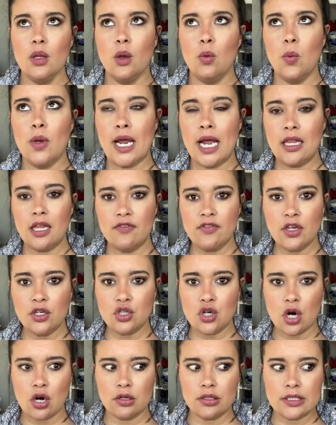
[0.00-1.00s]
when I lived in
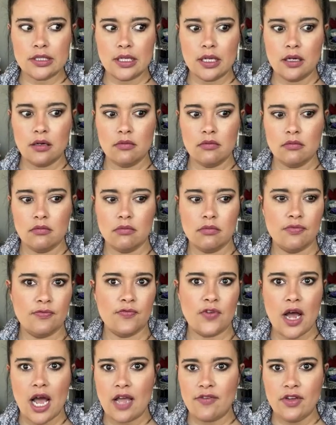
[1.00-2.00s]
Charleston
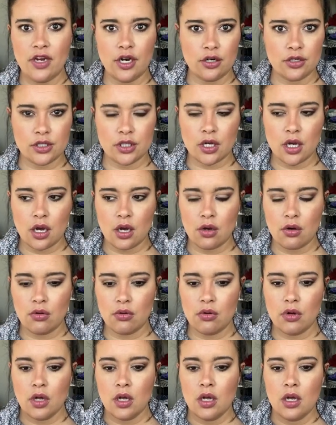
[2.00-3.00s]
5 years
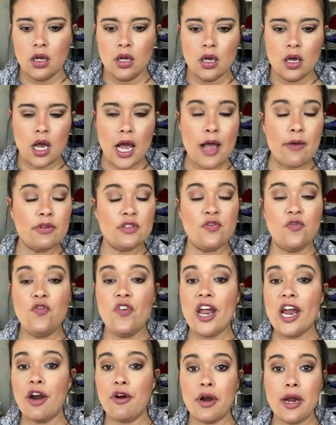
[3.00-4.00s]
ago, I was
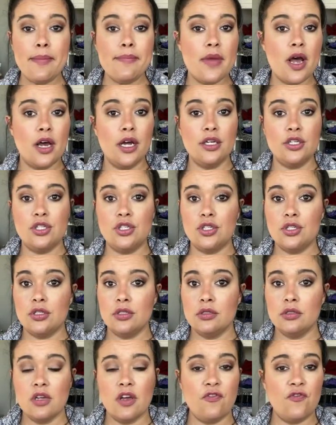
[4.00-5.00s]
very much
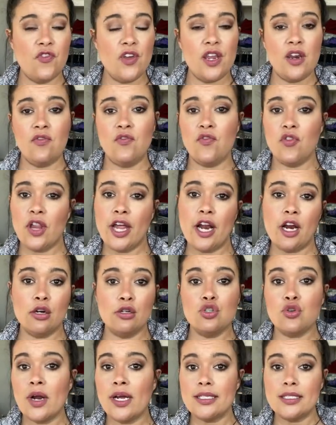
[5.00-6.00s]
a fit and flare
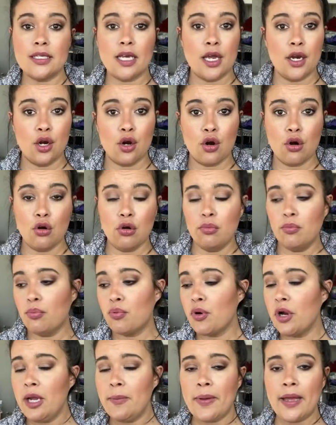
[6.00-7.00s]
dress kind of girl.
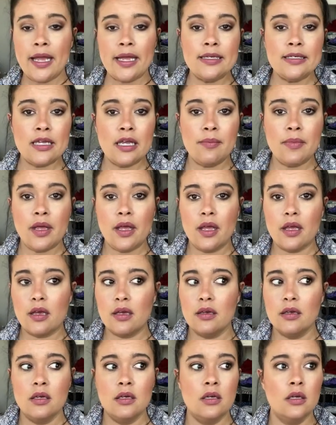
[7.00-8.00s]
Pre-pandemic,
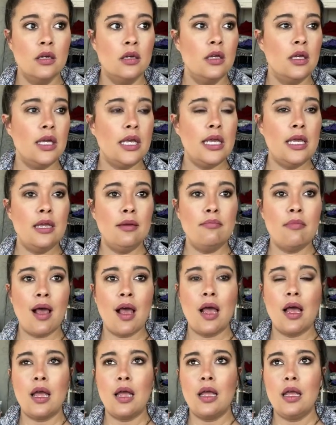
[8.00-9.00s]
in
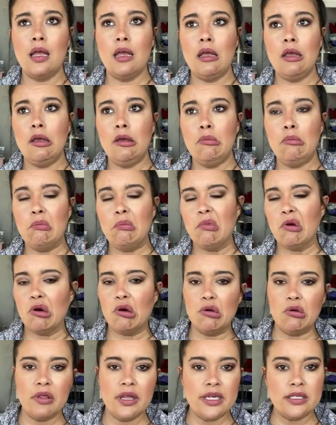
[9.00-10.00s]
my
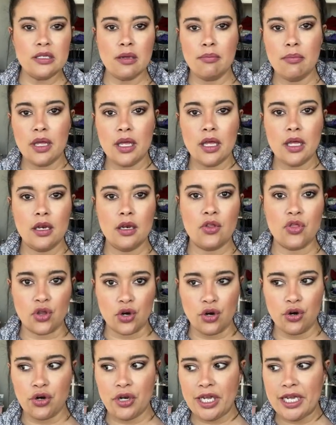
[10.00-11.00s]
early to mid
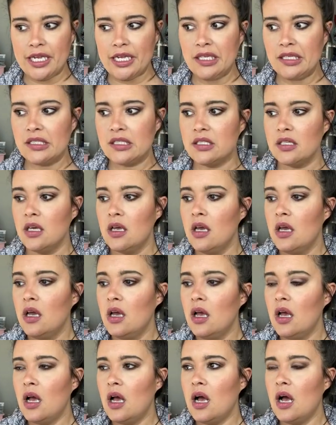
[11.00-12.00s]
30s,
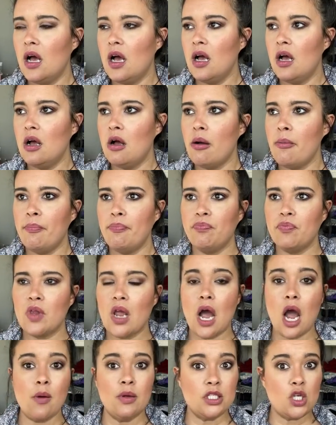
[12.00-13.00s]
I
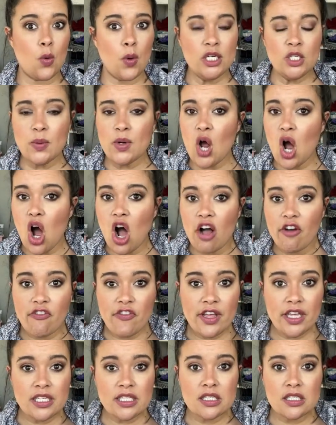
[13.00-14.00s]
was going to an
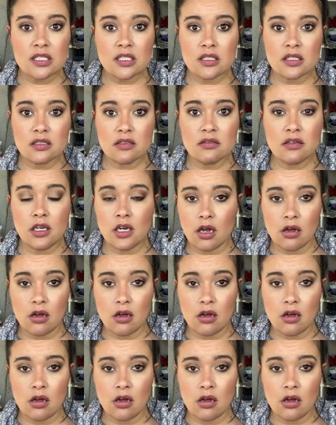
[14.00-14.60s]
office, you